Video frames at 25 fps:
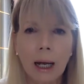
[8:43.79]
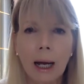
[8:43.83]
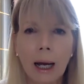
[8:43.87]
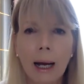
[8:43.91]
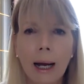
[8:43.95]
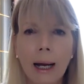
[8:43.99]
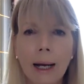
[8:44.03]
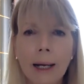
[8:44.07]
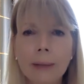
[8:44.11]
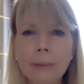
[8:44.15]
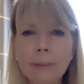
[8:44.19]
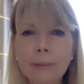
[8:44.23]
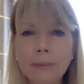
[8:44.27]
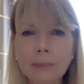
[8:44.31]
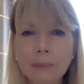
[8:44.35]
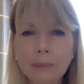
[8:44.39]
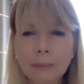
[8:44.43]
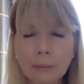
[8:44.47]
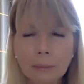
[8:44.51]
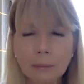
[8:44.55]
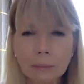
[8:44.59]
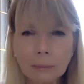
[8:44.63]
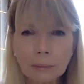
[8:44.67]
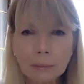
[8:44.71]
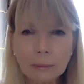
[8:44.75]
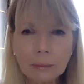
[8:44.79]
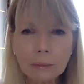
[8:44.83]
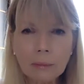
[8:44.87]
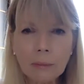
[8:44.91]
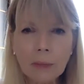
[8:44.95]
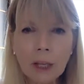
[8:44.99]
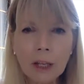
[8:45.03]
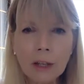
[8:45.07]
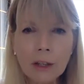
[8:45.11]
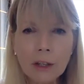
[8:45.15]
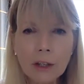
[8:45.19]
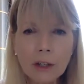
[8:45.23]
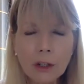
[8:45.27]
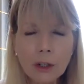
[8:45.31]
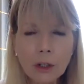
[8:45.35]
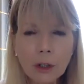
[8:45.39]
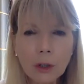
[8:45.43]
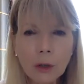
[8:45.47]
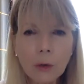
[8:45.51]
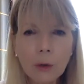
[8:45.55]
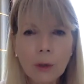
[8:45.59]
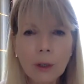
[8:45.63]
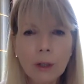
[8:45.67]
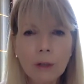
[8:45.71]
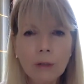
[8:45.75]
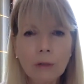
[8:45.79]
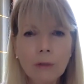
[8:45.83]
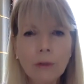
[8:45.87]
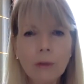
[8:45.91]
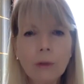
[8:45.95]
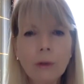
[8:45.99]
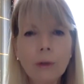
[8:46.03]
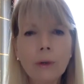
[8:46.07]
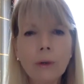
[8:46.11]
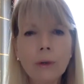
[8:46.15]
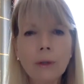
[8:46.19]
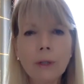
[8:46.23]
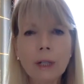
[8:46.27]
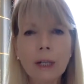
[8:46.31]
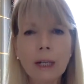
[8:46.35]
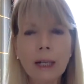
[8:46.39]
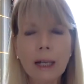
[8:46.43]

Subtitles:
The sugar in a fruit